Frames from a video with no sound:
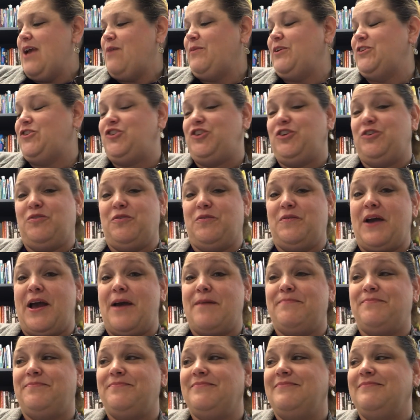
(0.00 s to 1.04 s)
when she grew
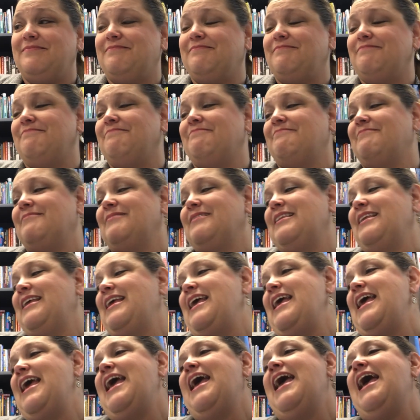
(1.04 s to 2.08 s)
up.
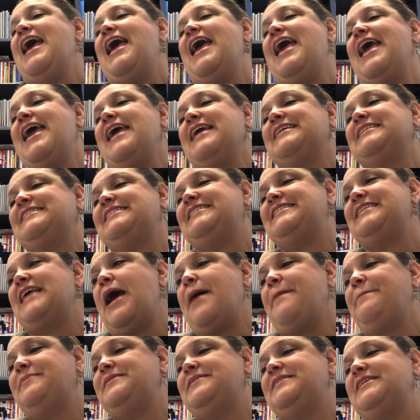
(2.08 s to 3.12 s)

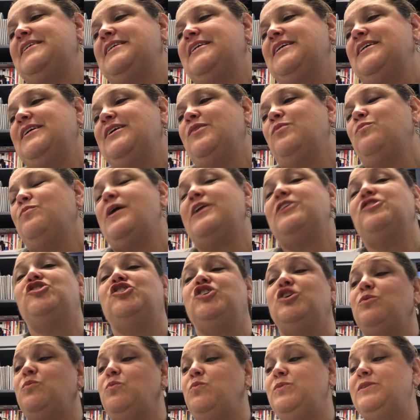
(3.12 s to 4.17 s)
Except when
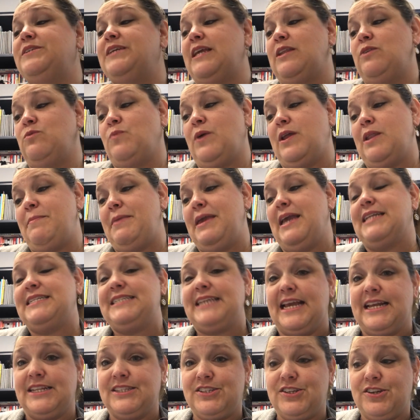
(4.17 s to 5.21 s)
she didn't want to be a
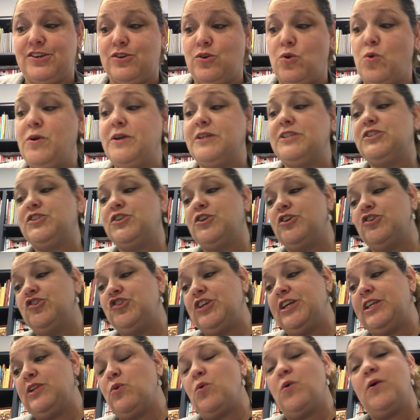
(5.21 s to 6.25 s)
dancer or a
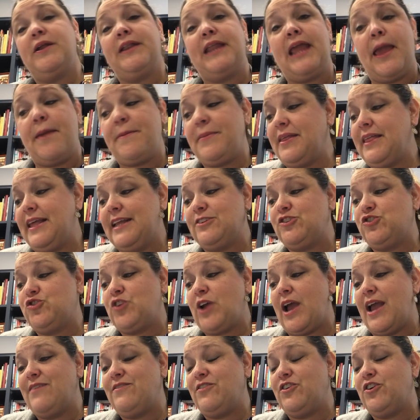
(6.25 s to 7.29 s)
surgeon or an ambulance
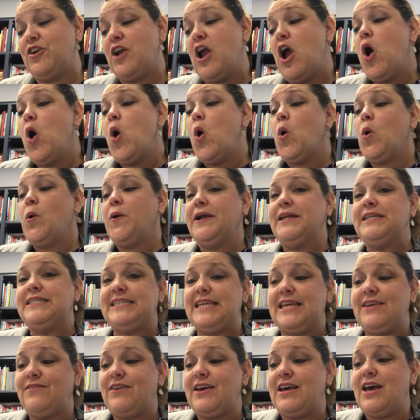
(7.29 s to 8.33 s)
driver or a
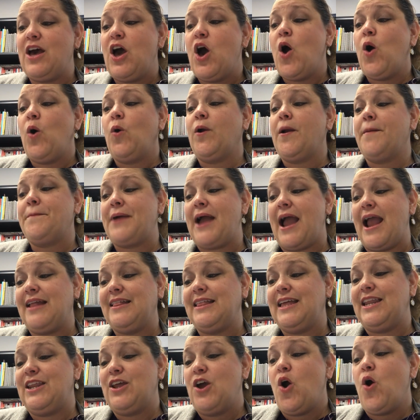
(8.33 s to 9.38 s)
diva or a
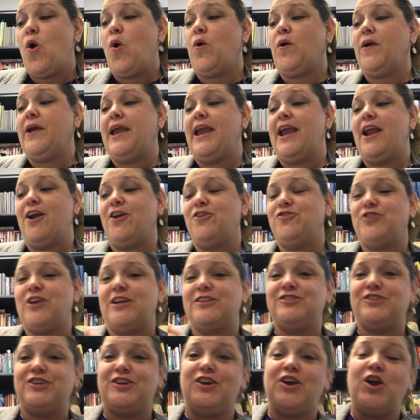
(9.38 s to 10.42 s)
pilot or a
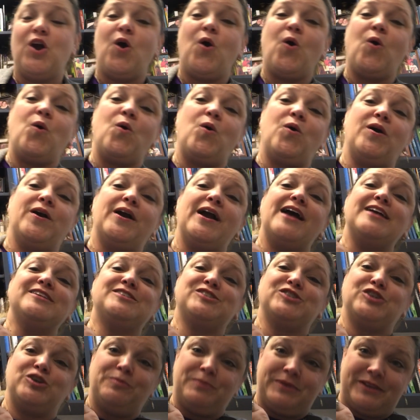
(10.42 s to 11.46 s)
hairdresser or a
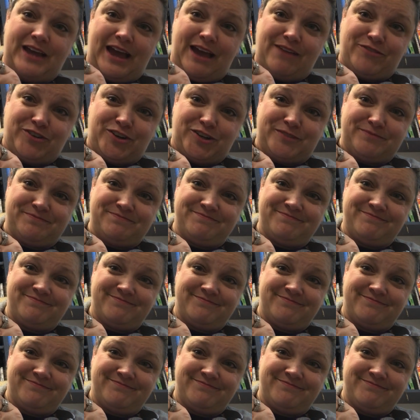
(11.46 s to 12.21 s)
scuba diver.